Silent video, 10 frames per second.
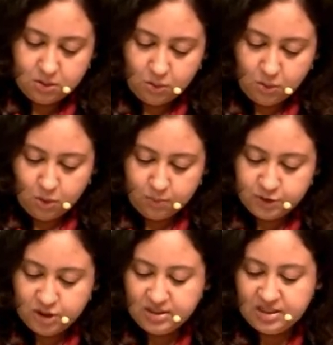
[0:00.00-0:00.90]

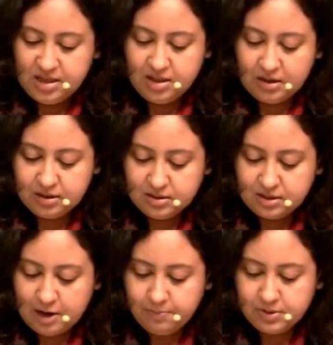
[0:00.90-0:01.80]
option C, that is
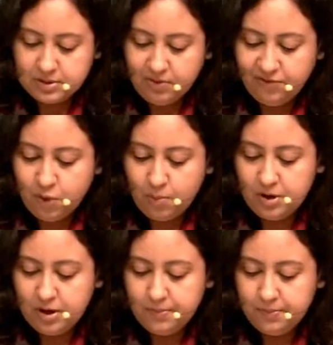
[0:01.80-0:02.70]
10%
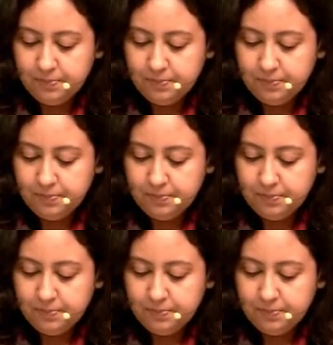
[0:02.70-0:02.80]
formalin.